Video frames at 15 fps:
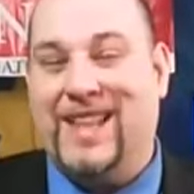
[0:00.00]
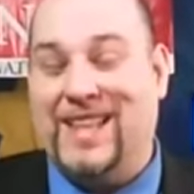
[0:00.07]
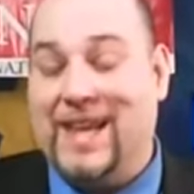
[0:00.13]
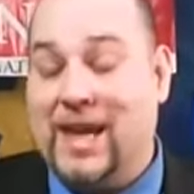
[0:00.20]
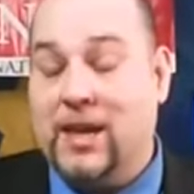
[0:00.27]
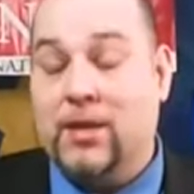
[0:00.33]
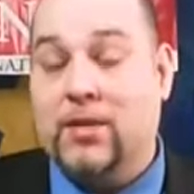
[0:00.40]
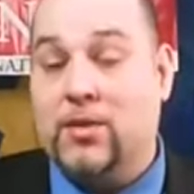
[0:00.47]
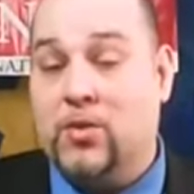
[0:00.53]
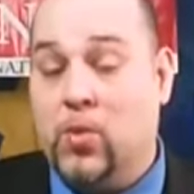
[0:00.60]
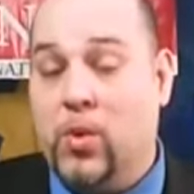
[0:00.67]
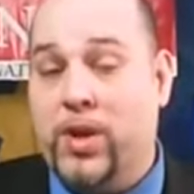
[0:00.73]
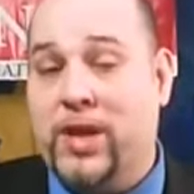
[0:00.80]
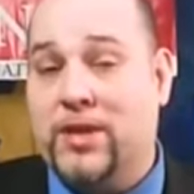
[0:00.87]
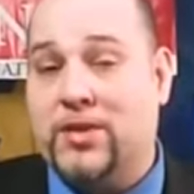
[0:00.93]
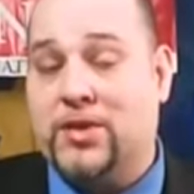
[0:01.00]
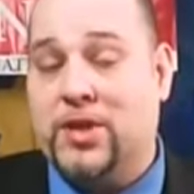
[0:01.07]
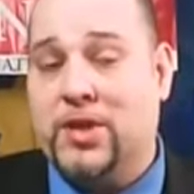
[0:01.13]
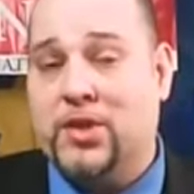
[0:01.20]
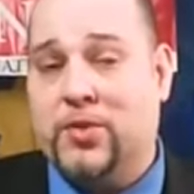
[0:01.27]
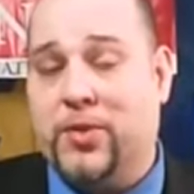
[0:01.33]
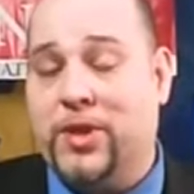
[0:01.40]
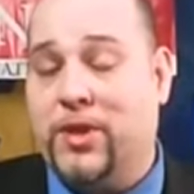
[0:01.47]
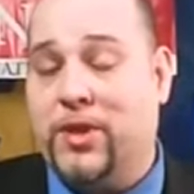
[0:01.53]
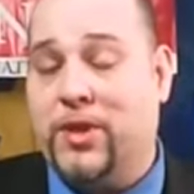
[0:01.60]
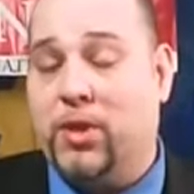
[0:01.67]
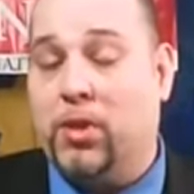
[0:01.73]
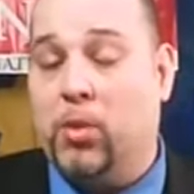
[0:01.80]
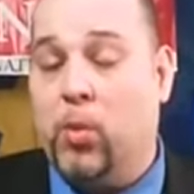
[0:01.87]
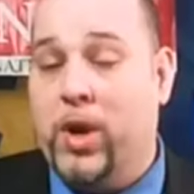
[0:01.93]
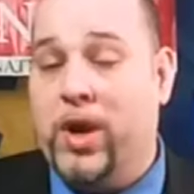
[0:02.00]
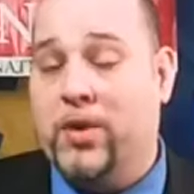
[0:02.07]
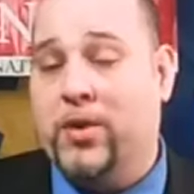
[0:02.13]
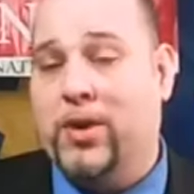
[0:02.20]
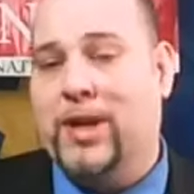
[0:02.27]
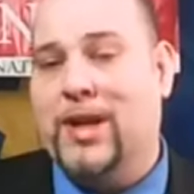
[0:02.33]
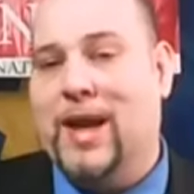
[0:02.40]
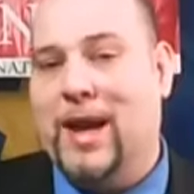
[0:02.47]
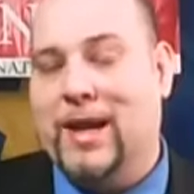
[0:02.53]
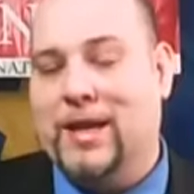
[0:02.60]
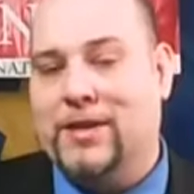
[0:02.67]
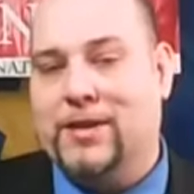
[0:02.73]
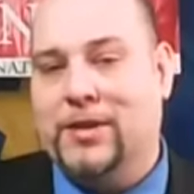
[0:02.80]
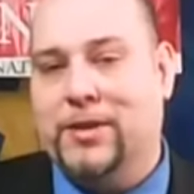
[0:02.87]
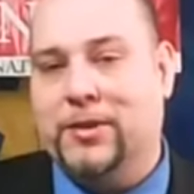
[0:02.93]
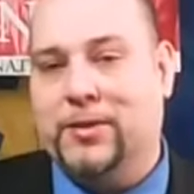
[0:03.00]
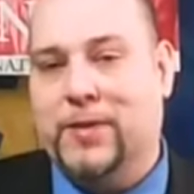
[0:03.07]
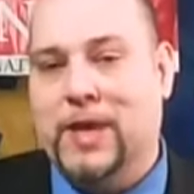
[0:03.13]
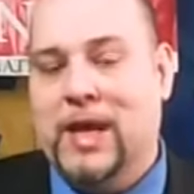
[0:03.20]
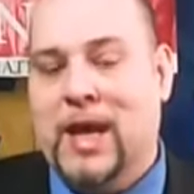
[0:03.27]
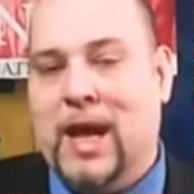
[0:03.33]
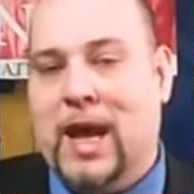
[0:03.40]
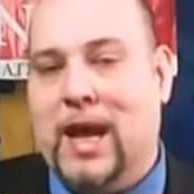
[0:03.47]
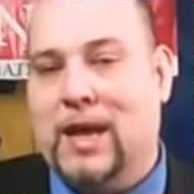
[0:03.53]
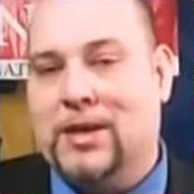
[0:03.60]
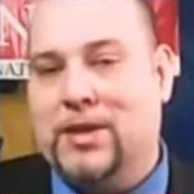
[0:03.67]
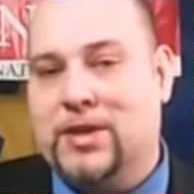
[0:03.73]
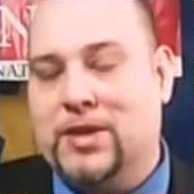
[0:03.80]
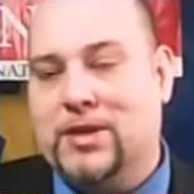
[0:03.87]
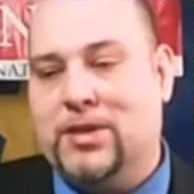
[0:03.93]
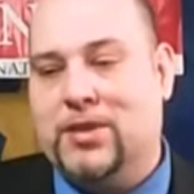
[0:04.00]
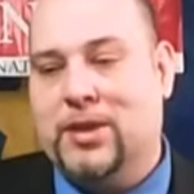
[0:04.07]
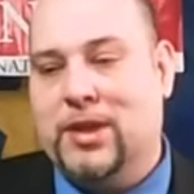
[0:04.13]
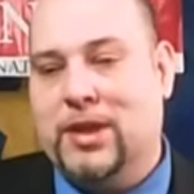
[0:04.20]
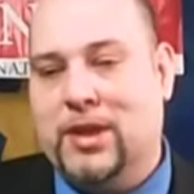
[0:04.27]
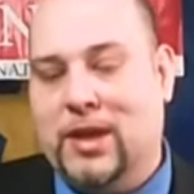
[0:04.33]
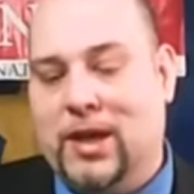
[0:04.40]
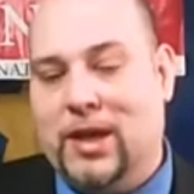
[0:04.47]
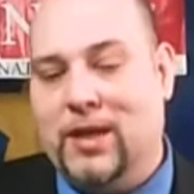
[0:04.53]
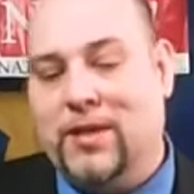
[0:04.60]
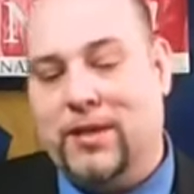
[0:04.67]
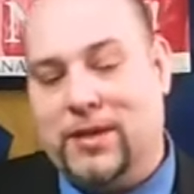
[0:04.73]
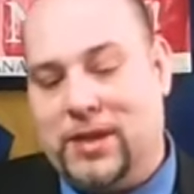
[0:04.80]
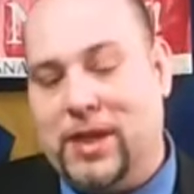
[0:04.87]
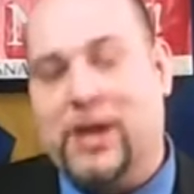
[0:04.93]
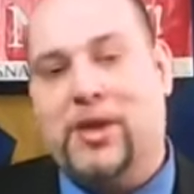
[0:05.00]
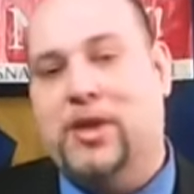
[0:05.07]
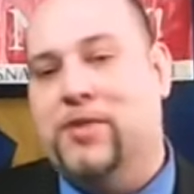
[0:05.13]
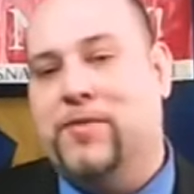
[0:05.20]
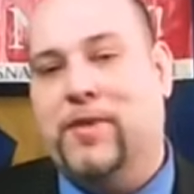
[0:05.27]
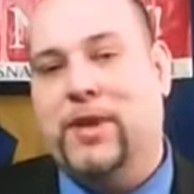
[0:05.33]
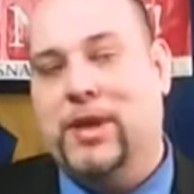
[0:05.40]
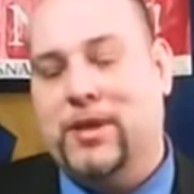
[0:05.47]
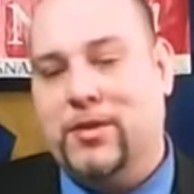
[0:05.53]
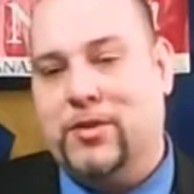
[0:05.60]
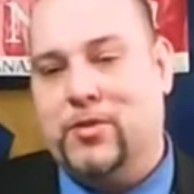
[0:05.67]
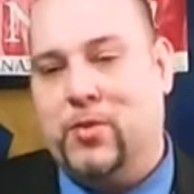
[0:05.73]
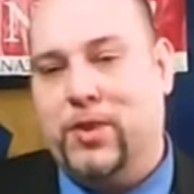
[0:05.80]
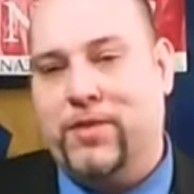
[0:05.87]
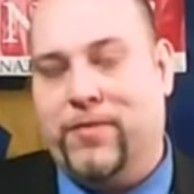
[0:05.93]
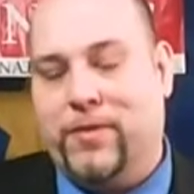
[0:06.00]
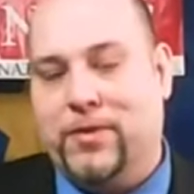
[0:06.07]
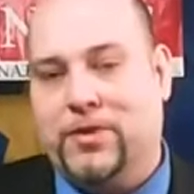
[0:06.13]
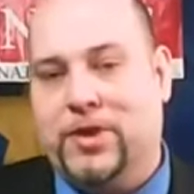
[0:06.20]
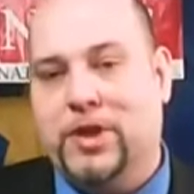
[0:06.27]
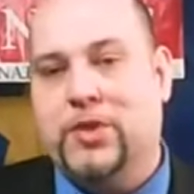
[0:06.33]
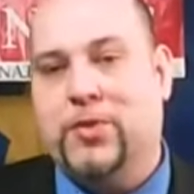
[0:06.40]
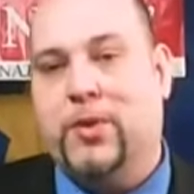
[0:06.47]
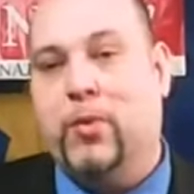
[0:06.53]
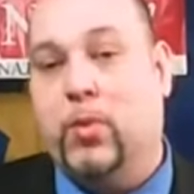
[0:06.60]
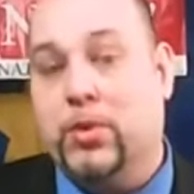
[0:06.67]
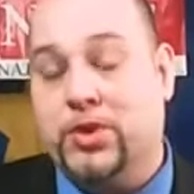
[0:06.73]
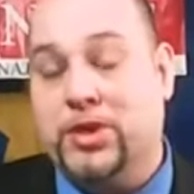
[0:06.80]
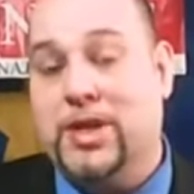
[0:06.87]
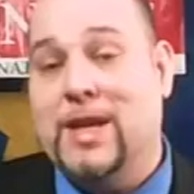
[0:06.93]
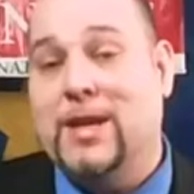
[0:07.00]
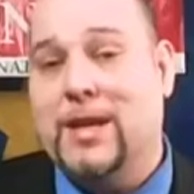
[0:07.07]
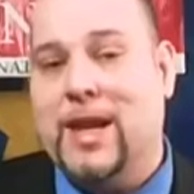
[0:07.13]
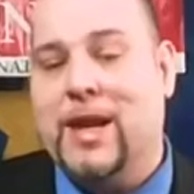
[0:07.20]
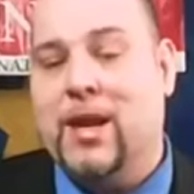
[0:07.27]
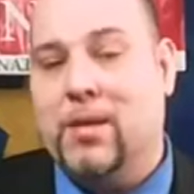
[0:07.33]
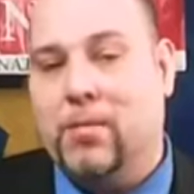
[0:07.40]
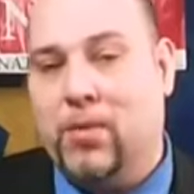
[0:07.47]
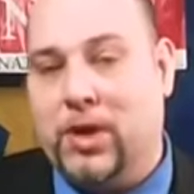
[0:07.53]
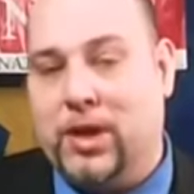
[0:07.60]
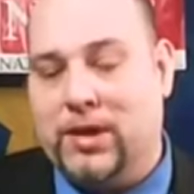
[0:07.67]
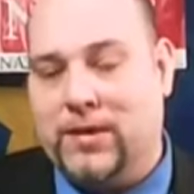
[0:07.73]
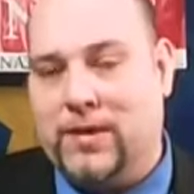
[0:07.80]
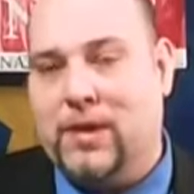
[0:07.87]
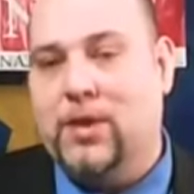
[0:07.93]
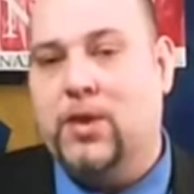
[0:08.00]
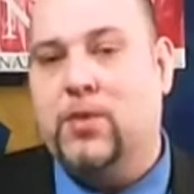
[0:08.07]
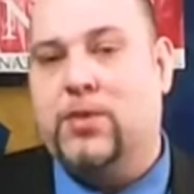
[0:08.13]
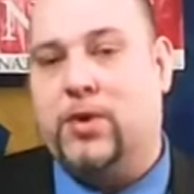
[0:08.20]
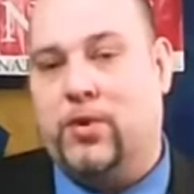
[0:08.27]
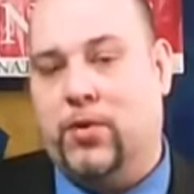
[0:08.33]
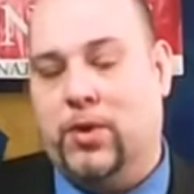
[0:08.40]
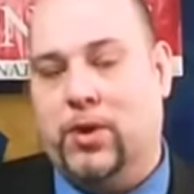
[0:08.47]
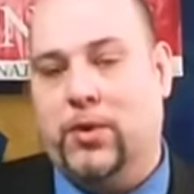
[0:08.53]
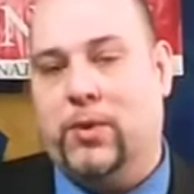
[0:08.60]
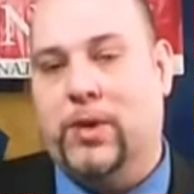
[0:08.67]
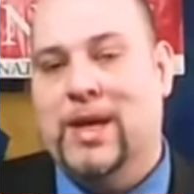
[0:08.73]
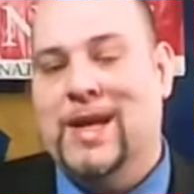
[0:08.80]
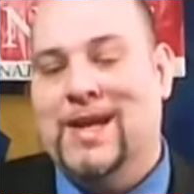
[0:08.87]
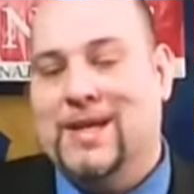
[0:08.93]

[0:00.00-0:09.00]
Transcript: At the end of the 20th century, there were 192. And since the tick over into the 21st century, we're seeing that number continue to grow.